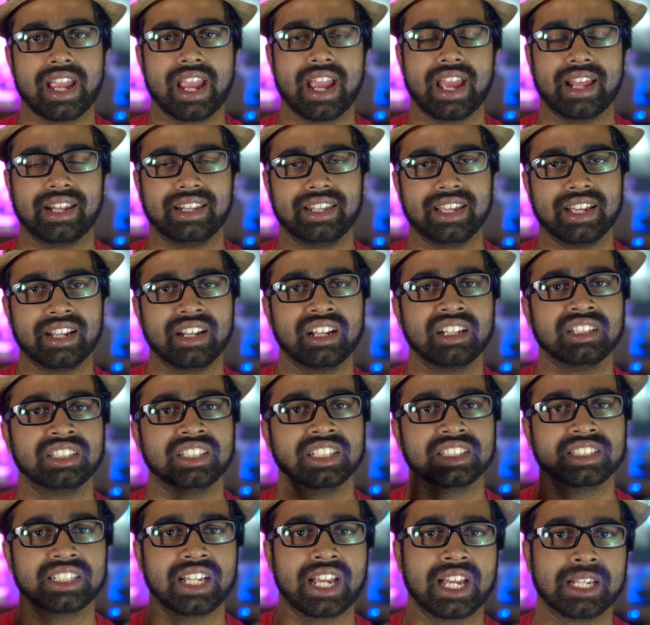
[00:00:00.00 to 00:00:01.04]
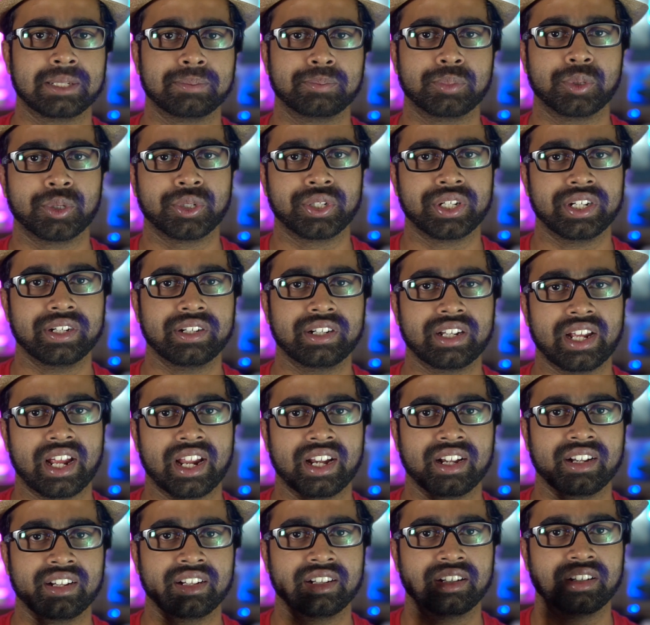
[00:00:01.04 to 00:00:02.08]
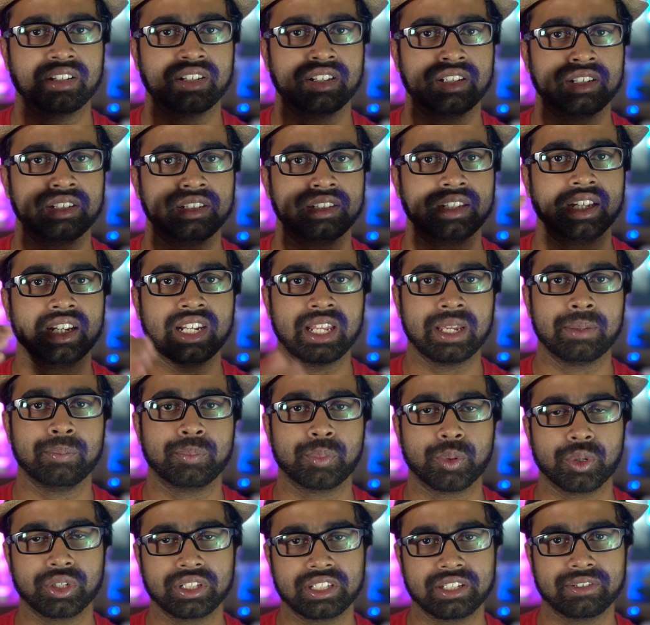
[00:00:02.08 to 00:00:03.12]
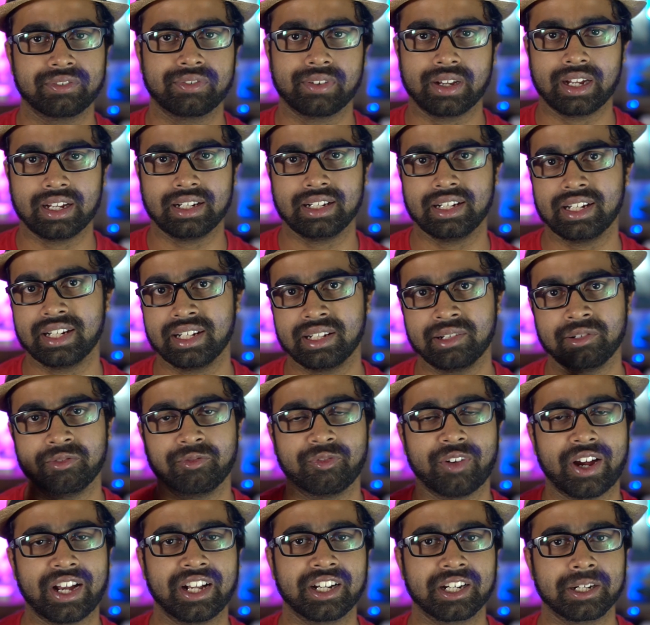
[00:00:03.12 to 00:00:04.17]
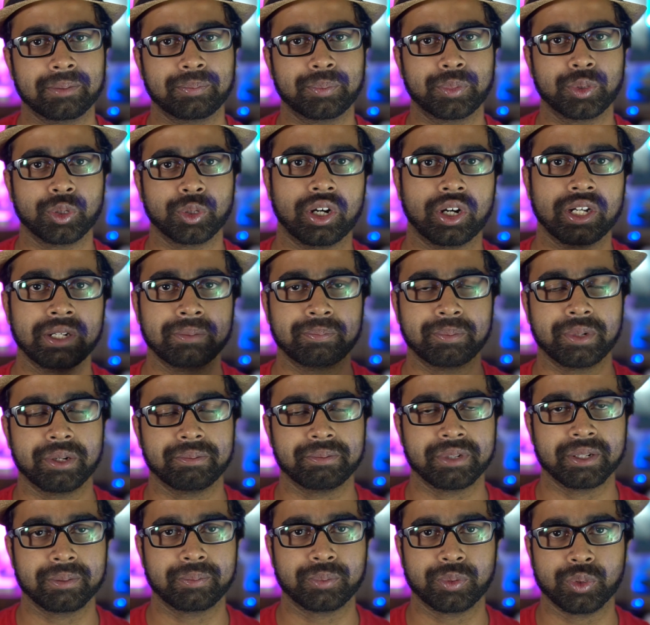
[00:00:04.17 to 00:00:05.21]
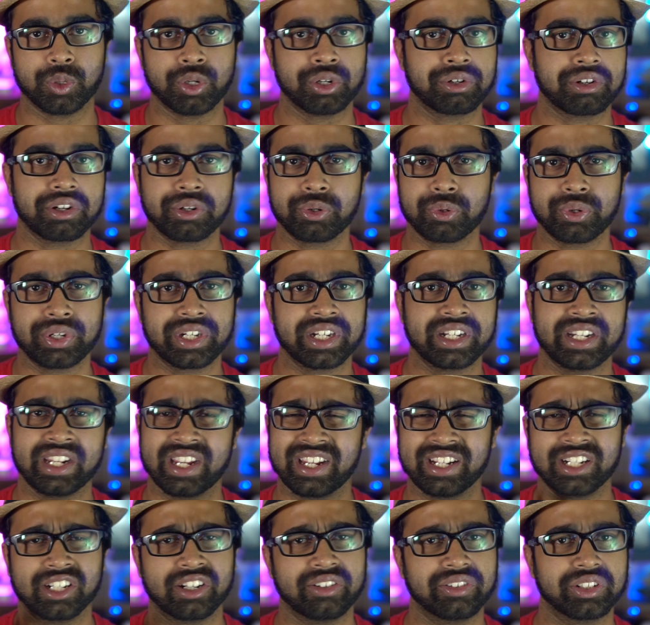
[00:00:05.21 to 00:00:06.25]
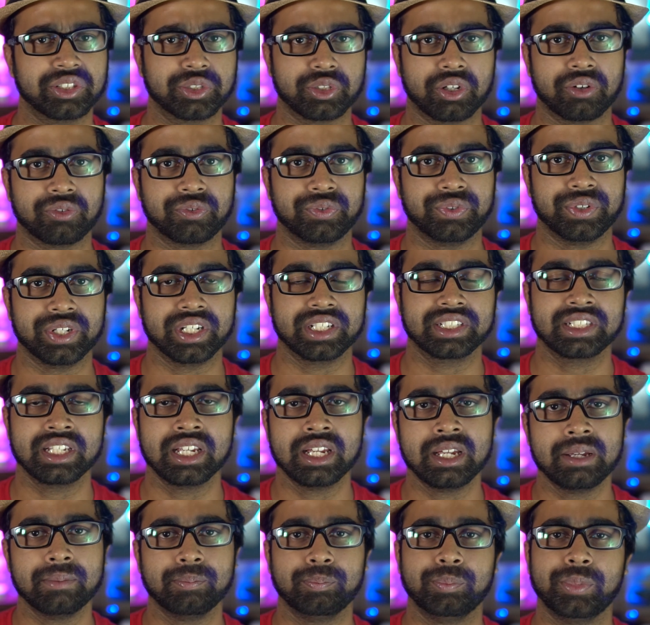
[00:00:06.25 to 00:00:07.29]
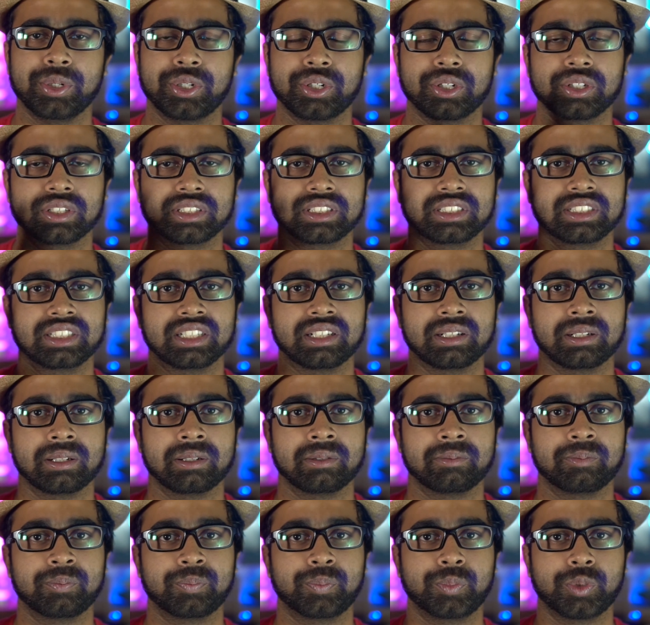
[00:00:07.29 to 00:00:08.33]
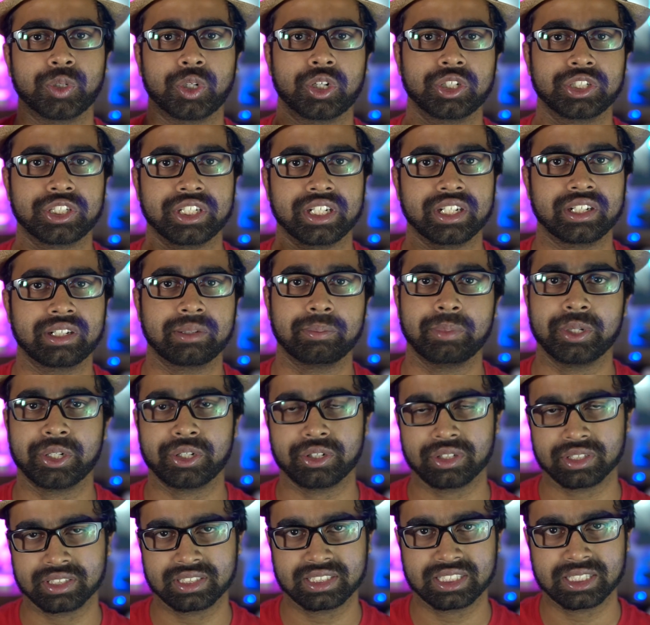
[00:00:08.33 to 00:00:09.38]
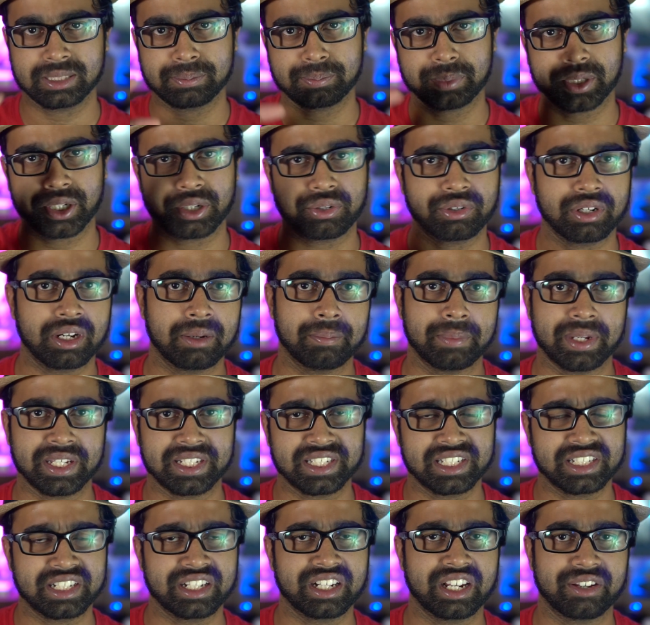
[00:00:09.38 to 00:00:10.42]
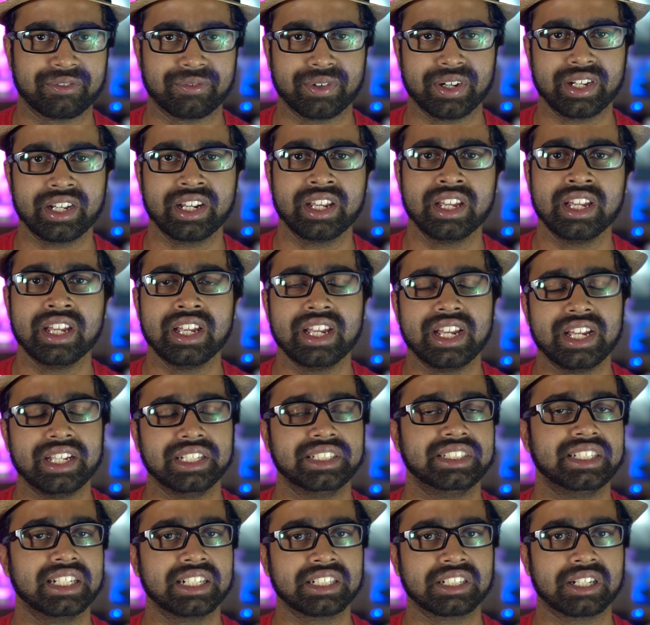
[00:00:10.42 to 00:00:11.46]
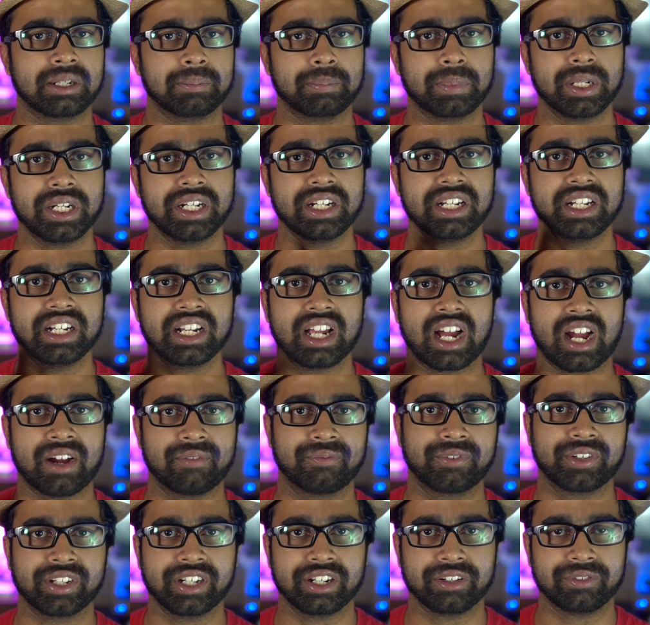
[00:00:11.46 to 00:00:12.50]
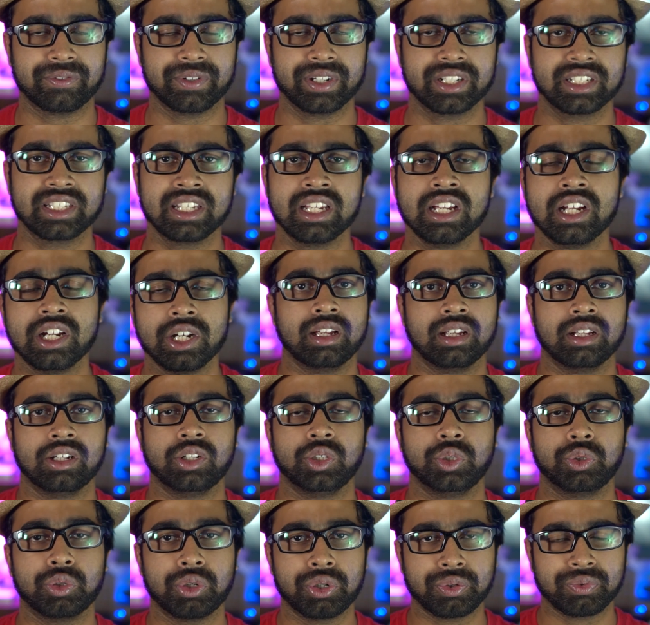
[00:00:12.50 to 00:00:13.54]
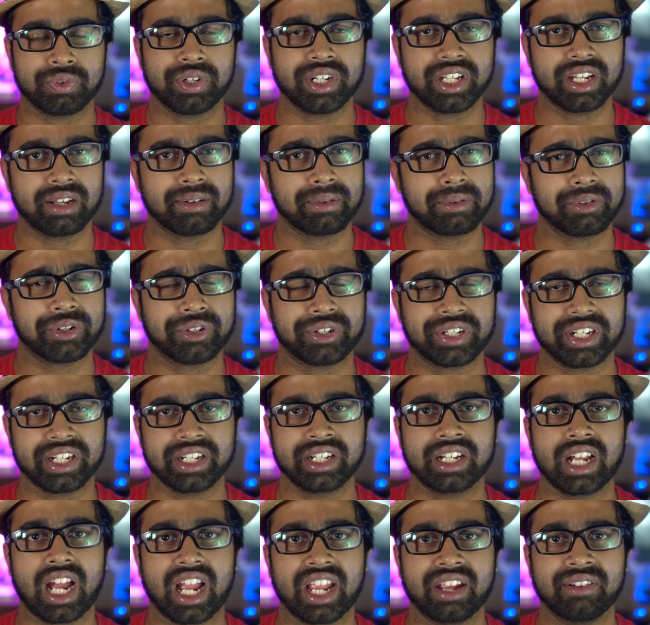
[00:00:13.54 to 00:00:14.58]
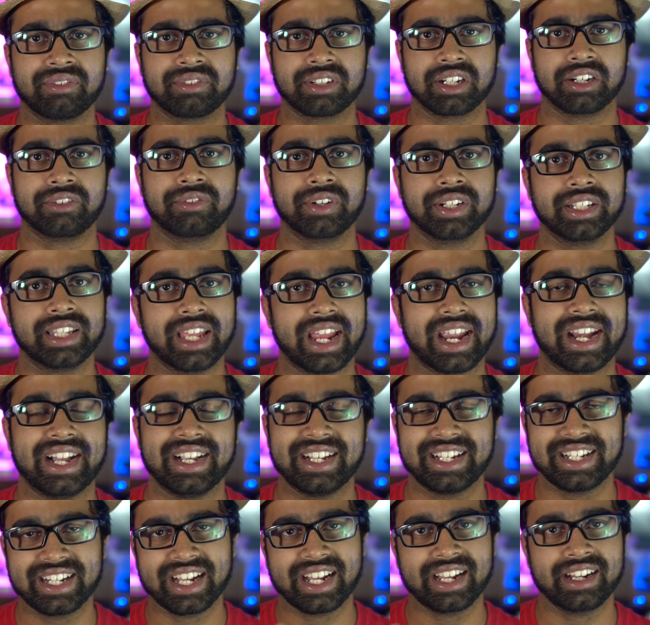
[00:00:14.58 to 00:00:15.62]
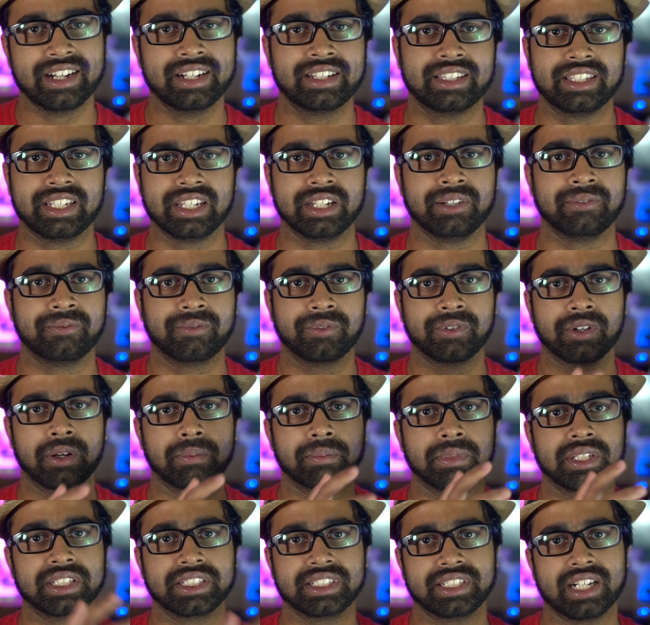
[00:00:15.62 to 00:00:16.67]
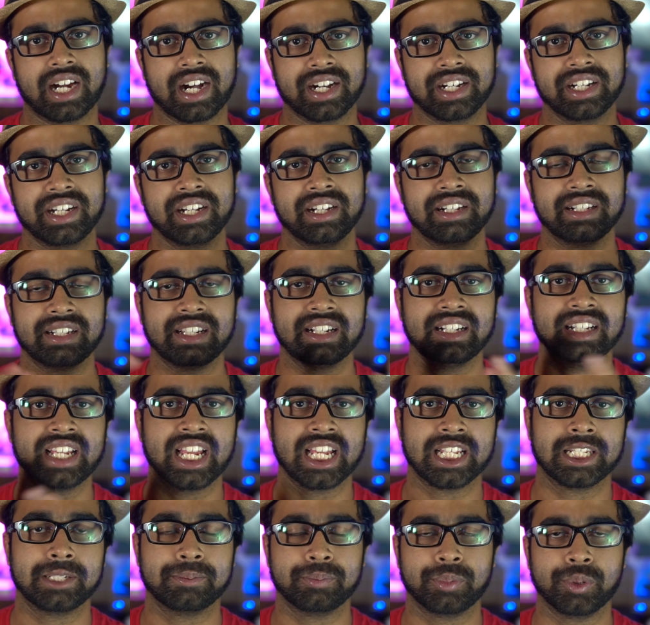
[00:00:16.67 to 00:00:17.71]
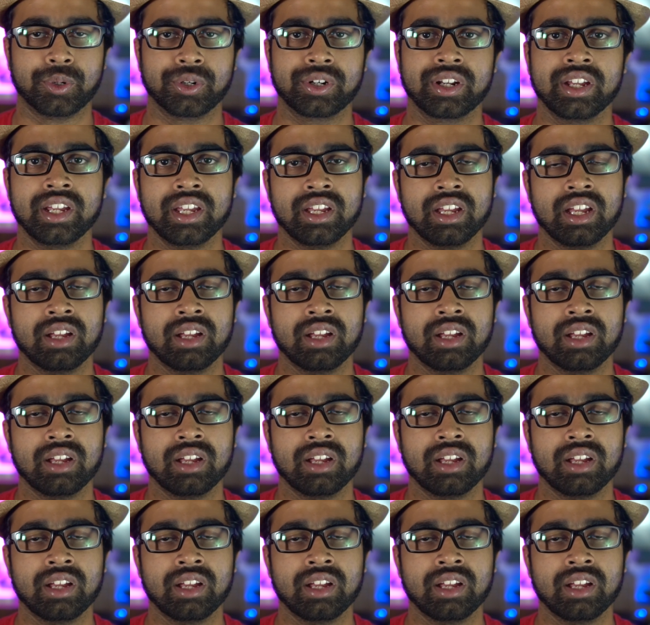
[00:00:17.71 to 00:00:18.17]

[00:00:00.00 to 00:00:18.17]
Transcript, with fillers: And then just export it and then import the file in Final Cut or in Premiere Pro. You can do it in either of the softwares. Because the project, because this particular messaging effect is done completely in After Effects, don't worry about it. I have covered the entire thing from the starting till the export